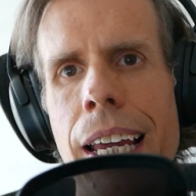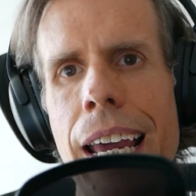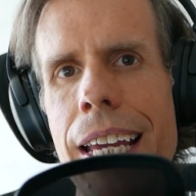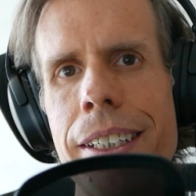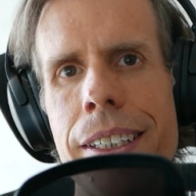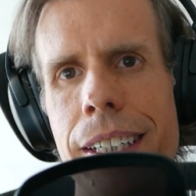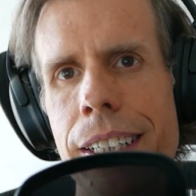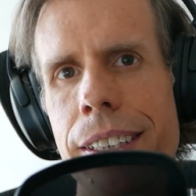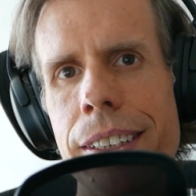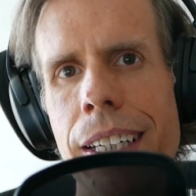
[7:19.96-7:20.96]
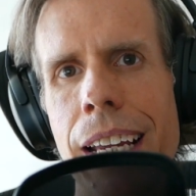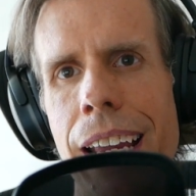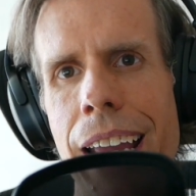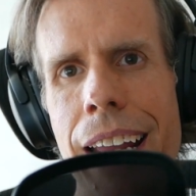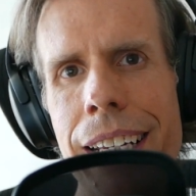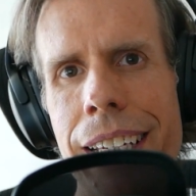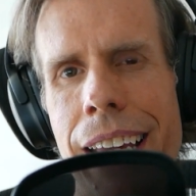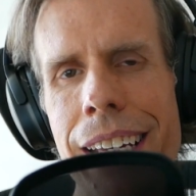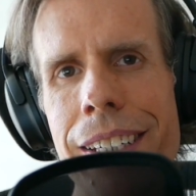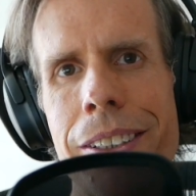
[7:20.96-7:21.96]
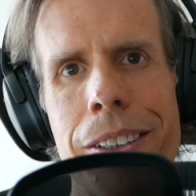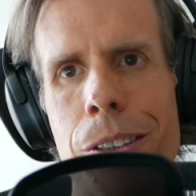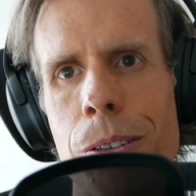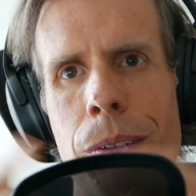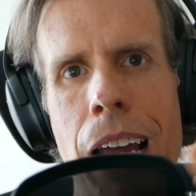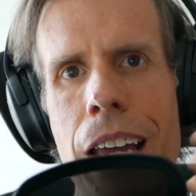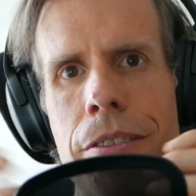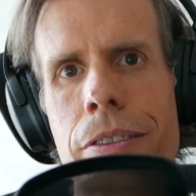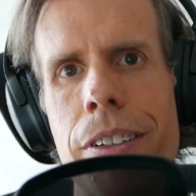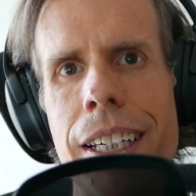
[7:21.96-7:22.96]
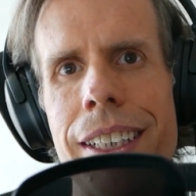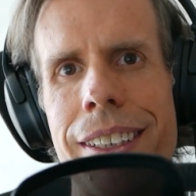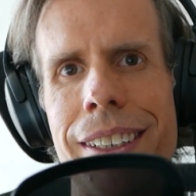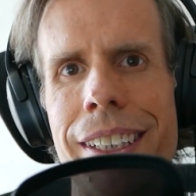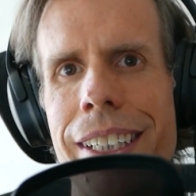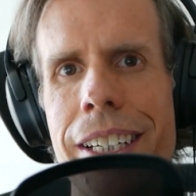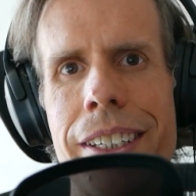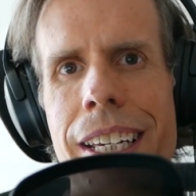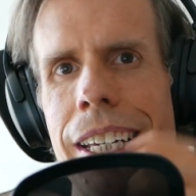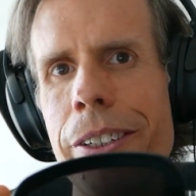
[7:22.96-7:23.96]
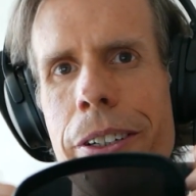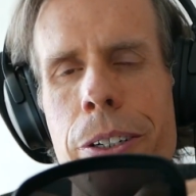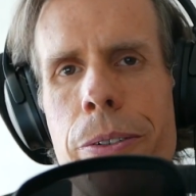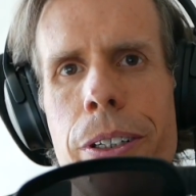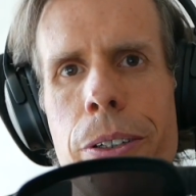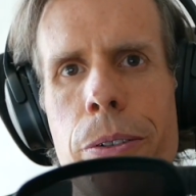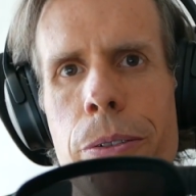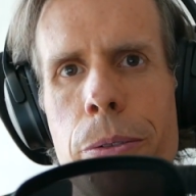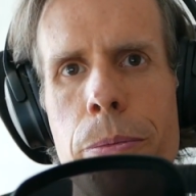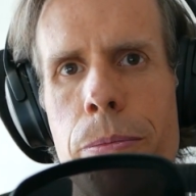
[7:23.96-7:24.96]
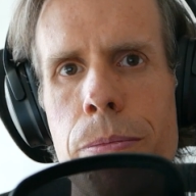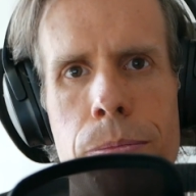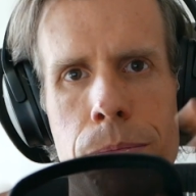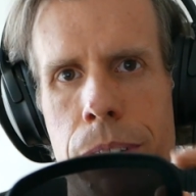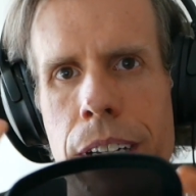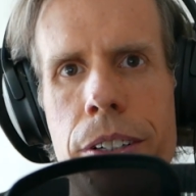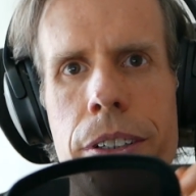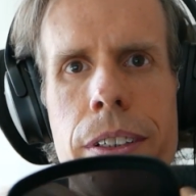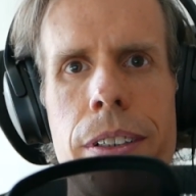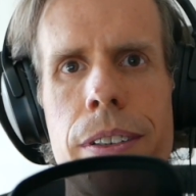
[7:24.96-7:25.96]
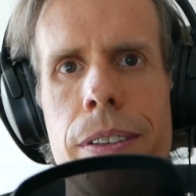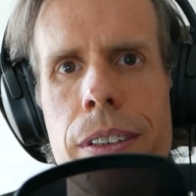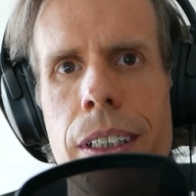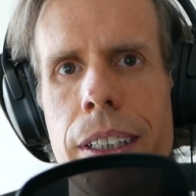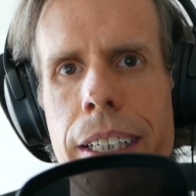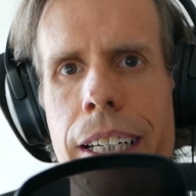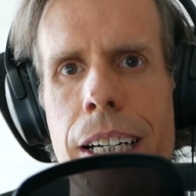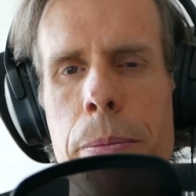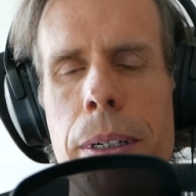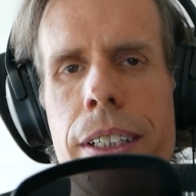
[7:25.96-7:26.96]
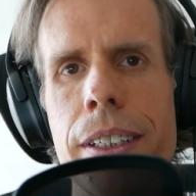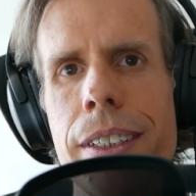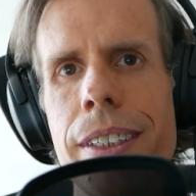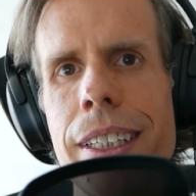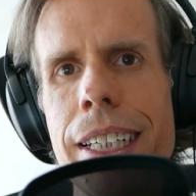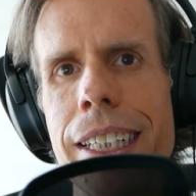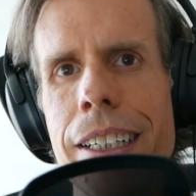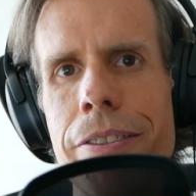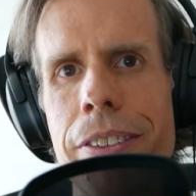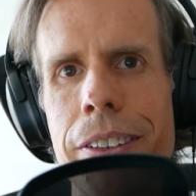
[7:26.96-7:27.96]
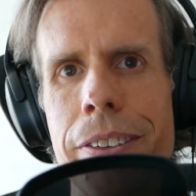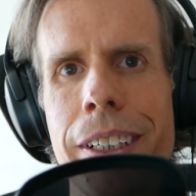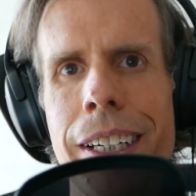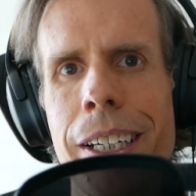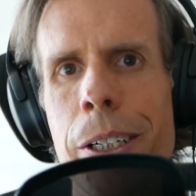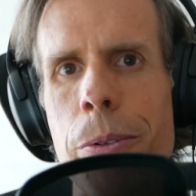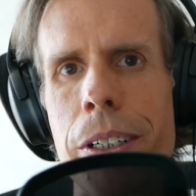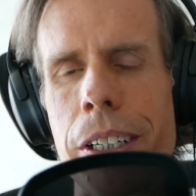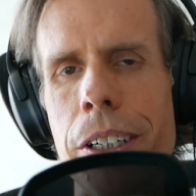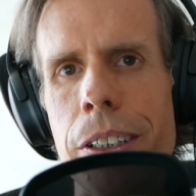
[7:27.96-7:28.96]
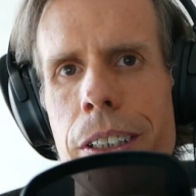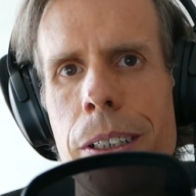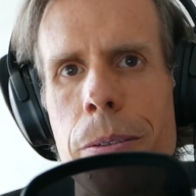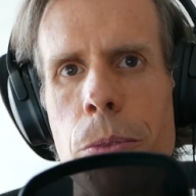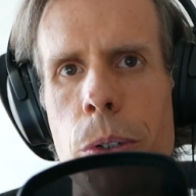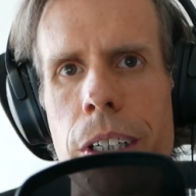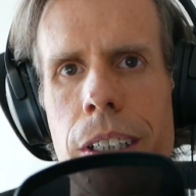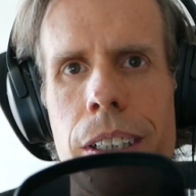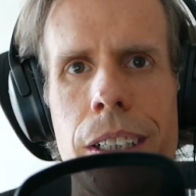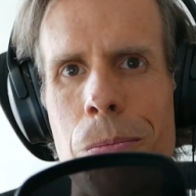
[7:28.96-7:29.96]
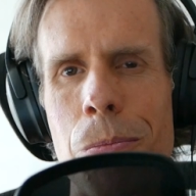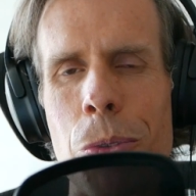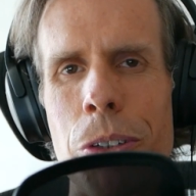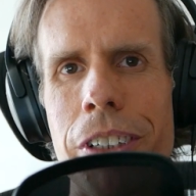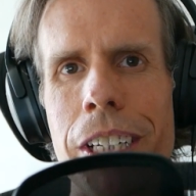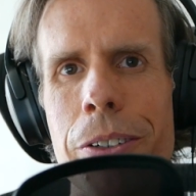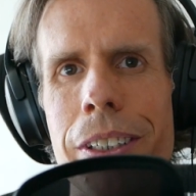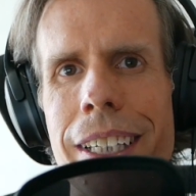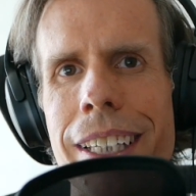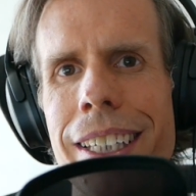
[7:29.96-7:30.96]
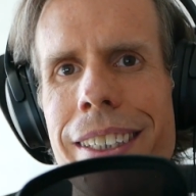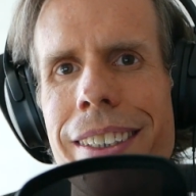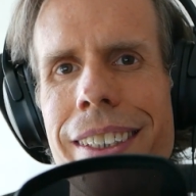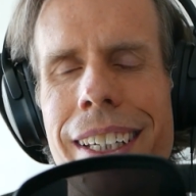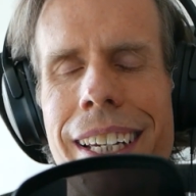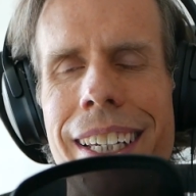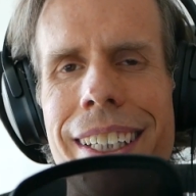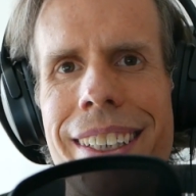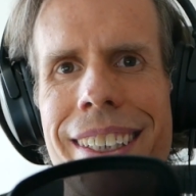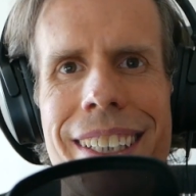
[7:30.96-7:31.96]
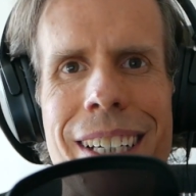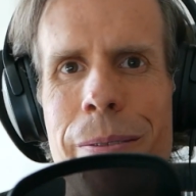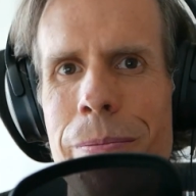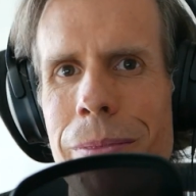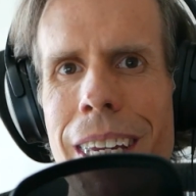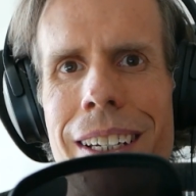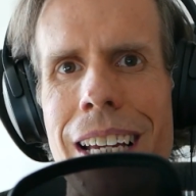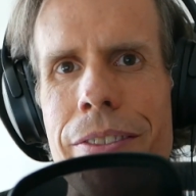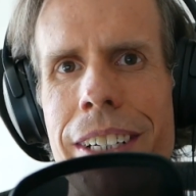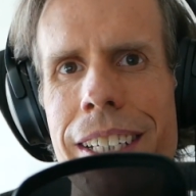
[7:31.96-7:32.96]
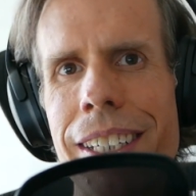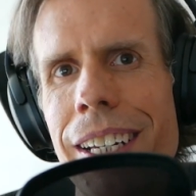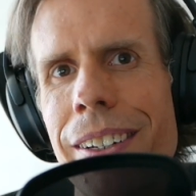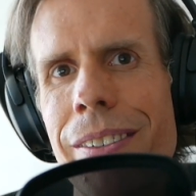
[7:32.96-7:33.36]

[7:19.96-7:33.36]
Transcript: And in any case, have a nice day. You can do the YouTube standard clicking on buttons thing if you want to hear more videos like this. And have a nice day.